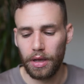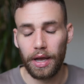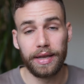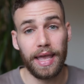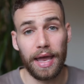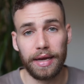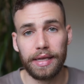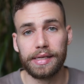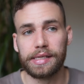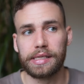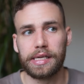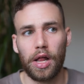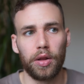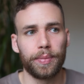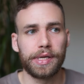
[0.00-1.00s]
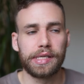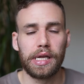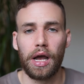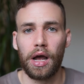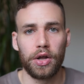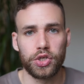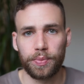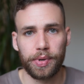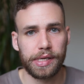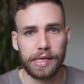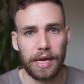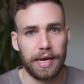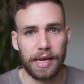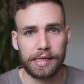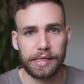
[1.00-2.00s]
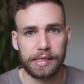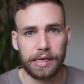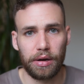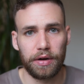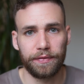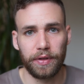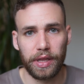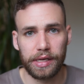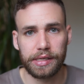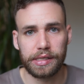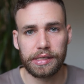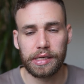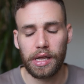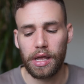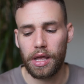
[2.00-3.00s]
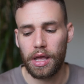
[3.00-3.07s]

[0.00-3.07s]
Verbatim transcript: Again, is celibacy 100% necessary for this?